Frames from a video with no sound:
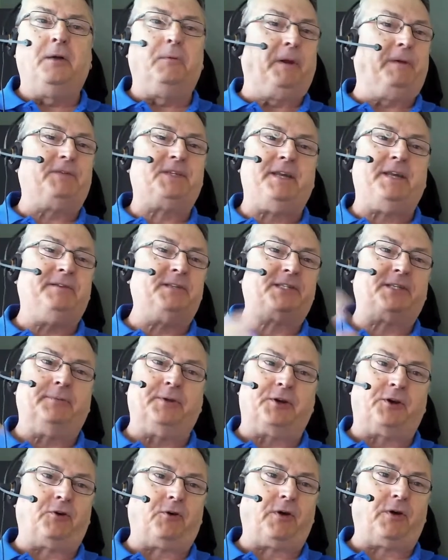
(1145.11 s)
We've seen some
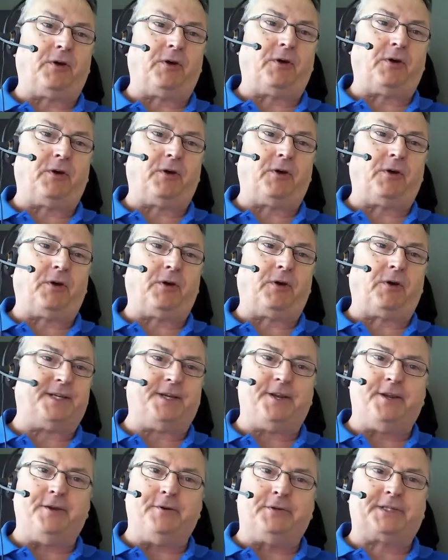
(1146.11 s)
incredibly
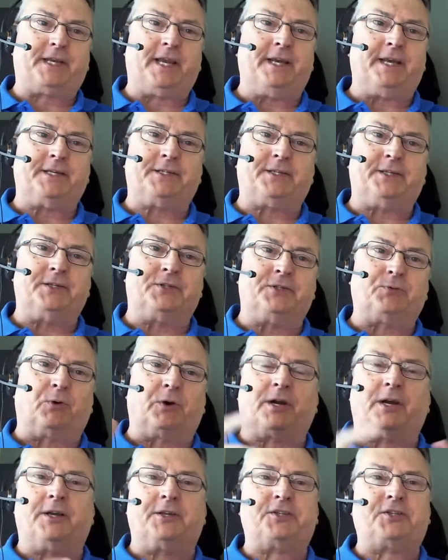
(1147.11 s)
crazy use cases
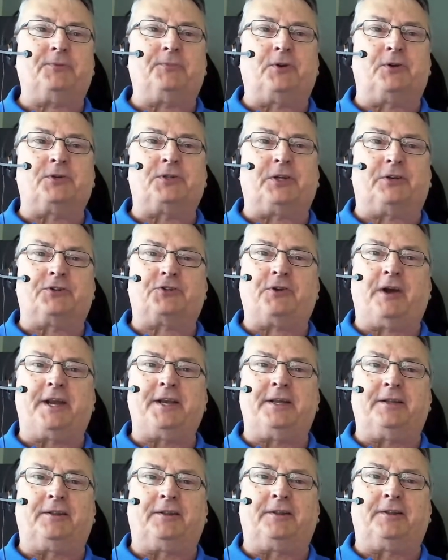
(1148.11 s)
where customers are
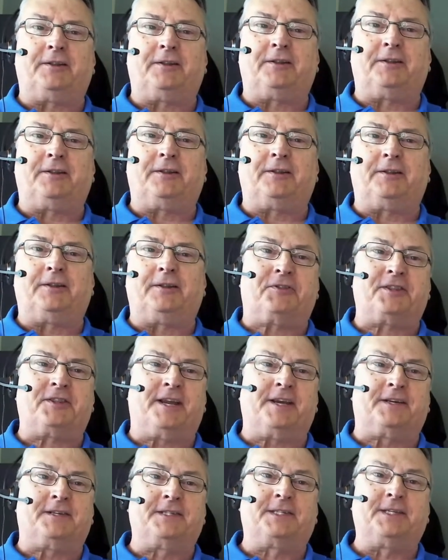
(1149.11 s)
trying to label different
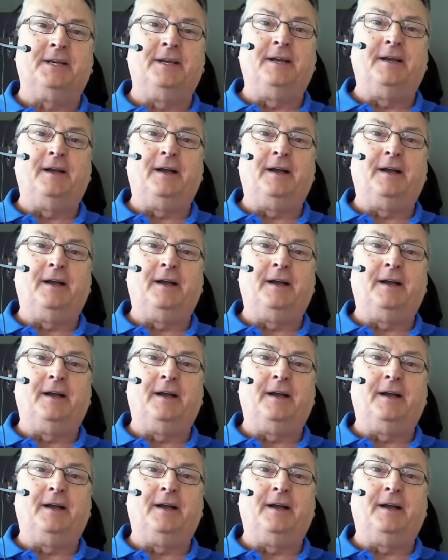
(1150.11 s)
things